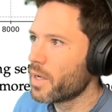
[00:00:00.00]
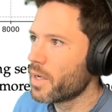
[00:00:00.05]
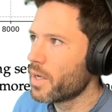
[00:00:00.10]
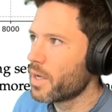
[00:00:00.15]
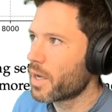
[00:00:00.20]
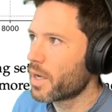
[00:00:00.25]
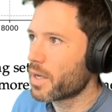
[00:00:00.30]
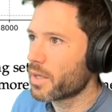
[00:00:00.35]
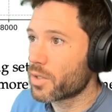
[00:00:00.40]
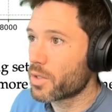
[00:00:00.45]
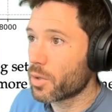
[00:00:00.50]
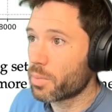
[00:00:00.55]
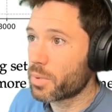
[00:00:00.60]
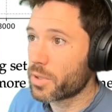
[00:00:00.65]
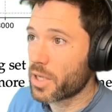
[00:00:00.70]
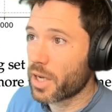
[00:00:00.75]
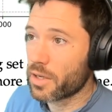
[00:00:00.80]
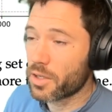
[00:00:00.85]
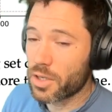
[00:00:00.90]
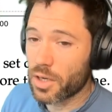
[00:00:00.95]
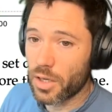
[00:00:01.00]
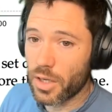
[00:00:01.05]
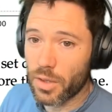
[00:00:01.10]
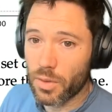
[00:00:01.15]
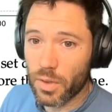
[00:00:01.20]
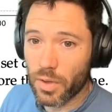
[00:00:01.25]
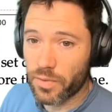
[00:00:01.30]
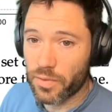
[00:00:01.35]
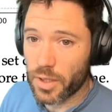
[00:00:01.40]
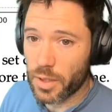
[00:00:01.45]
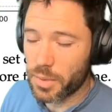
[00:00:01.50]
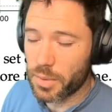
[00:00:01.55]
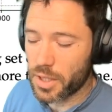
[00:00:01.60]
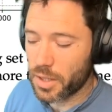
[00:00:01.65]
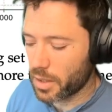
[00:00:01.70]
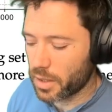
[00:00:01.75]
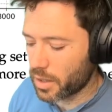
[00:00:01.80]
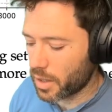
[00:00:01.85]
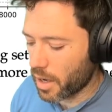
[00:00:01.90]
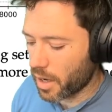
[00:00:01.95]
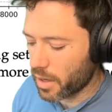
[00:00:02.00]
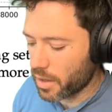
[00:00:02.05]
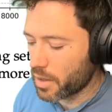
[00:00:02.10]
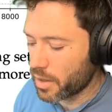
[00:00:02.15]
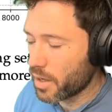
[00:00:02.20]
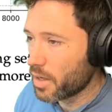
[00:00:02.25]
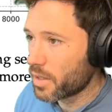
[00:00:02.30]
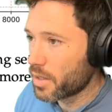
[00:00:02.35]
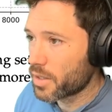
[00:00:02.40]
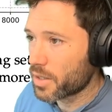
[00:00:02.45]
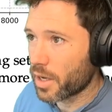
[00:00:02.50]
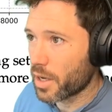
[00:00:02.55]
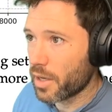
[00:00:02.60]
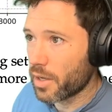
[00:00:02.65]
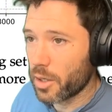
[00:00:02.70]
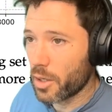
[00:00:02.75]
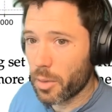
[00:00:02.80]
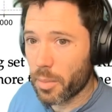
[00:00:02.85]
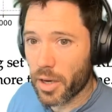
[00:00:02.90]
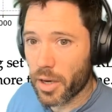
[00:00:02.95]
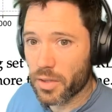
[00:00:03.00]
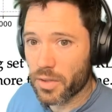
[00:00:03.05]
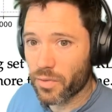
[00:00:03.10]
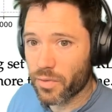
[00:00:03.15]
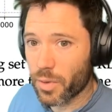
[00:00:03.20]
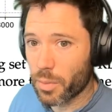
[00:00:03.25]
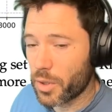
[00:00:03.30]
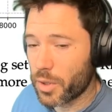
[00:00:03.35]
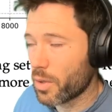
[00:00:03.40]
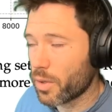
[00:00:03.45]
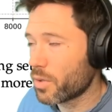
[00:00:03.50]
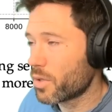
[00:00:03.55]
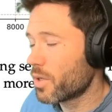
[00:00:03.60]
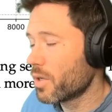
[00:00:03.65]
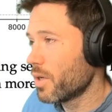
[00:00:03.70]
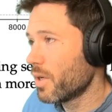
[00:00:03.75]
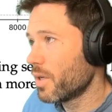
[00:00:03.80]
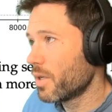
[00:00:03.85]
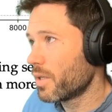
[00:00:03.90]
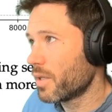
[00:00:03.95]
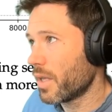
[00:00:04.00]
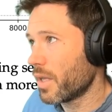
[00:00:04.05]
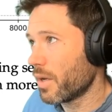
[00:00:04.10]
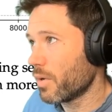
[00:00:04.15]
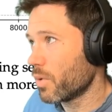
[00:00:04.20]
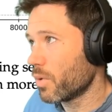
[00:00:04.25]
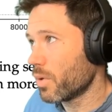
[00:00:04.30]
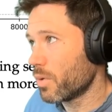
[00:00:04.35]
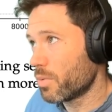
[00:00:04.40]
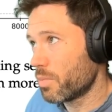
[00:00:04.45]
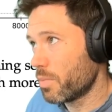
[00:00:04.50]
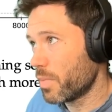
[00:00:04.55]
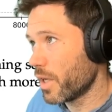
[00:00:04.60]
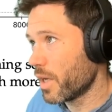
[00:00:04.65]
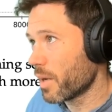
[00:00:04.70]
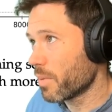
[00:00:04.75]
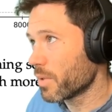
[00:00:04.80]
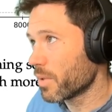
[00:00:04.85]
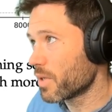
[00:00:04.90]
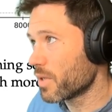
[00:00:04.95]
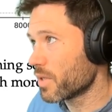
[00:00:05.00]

And so potentially, if DeepSeek can scale the amount of compute, they would be able to